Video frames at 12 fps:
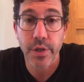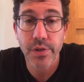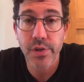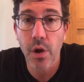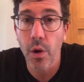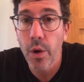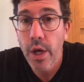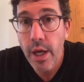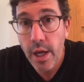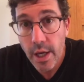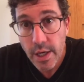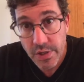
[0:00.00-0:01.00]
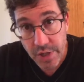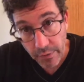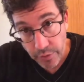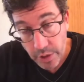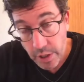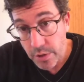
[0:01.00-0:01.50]
So
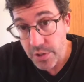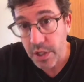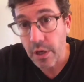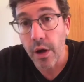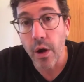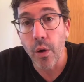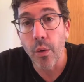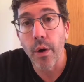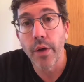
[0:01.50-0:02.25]
several years ago,